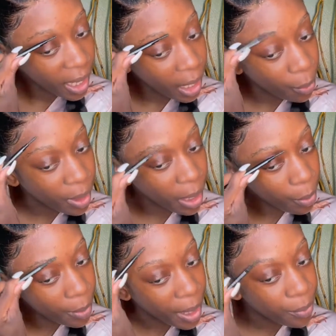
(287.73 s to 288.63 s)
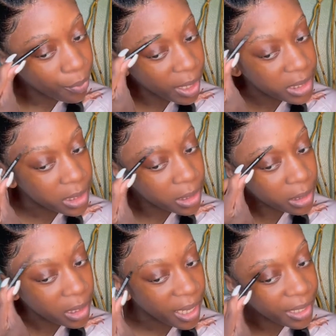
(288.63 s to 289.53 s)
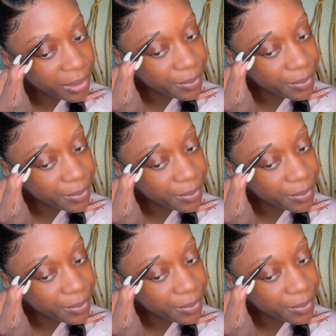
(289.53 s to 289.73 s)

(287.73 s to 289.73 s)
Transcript: and what I want my brand to look like.